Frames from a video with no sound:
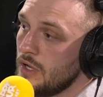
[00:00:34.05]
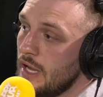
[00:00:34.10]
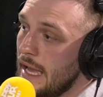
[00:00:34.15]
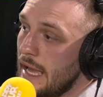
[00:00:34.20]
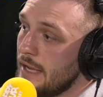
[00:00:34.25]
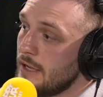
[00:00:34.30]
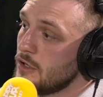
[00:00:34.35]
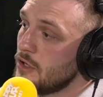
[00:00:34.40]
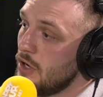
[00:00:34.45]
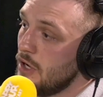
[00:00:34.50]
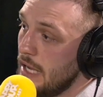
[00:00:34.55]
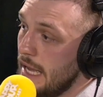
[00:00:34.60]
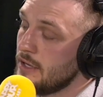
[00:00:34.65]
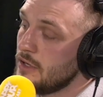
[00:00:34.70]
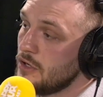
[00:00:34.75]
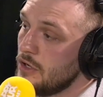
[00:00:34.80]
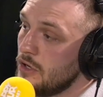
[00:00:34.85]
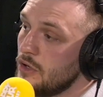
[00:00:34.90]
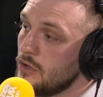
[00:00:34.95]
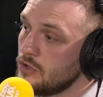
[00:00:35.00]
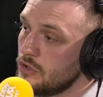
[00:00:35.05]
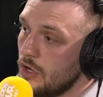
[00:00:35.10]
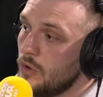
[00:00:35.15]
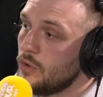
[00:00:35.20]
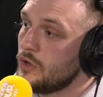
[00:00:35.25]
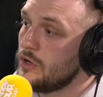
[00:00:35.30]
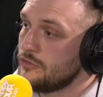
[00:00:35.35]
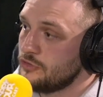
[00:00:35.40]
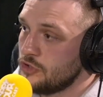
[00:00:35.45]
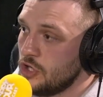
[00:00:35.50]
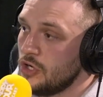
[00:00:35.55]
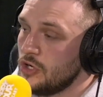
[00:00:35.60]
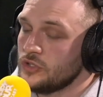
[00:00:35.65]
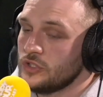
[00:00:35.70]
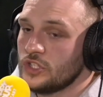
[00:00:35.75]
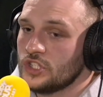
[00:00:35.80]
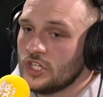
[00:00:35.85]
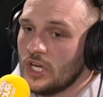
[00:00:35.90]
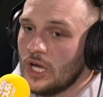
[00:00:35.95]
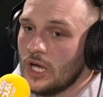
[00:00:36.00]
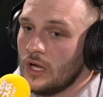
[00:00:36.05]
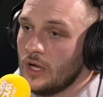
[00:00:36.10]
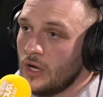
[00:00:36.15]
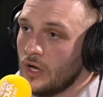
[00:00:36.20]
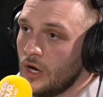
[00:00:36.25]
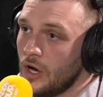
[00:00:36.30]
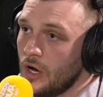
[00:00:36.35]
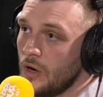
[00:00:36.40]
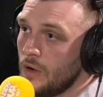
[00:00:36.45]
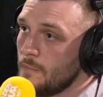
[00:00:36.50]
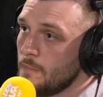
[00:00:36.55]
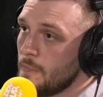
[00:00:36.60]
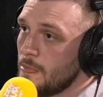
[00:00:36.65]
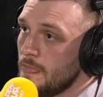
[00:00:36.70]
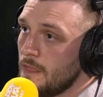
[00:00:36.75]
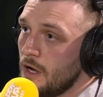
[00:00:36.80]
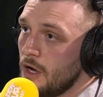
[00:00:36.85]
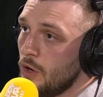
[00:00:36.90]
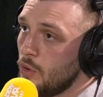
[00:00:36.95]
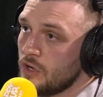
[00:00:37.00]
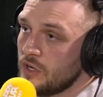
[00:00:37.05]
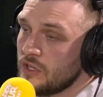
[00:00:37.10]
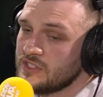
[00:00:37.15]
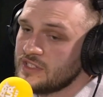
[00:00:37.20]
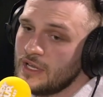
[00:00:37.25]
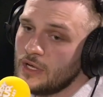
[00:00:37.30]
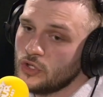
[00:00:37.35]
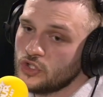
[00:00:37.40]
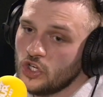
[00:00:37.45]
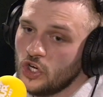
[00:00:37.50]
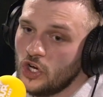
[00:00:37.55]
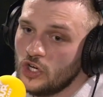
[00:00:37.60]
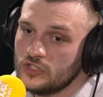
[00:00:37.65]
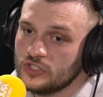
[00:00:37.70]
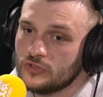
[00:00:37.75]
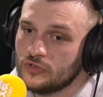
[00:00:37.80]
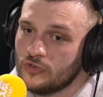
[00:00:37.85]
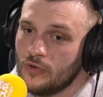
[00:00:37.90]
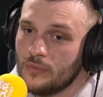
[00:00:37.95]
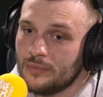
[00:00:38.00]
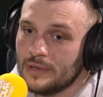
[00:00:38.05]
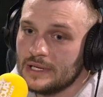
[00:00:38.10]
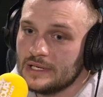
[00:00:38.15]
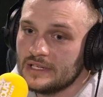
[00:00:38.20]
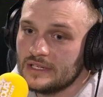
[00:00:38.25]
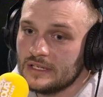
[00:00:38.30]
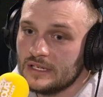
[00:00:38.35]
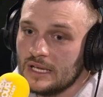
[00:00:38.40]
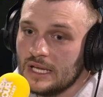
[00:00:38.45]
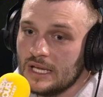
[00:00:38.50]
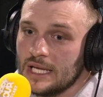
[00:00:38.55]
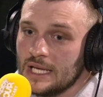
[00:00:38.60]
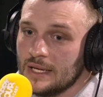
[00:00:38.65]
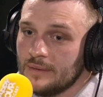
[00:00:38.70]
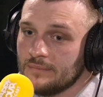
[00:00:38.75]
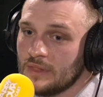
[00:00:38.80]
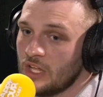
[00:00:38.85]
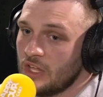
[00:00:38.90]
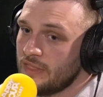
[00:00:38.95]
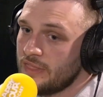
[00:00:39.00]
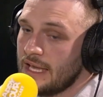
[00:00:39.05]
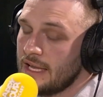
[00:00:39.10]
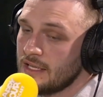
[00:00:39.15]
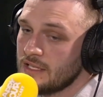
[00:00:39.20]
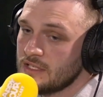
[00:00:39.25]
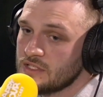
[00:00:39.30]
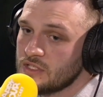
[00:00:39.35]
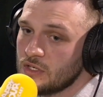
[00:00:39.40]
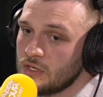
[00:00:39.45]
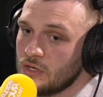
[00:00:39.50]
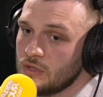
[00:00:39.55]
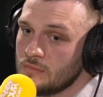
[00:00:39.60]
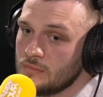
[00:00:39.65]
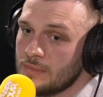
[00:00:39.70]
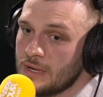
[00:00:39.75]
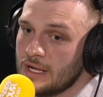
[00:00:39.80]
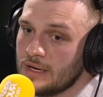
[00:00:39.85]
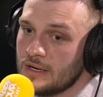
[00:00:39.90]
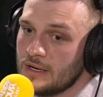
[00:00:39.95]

end goal, going off Childish, yeah. I want to sell Childish for $1 billion. Like, that is the goal, man.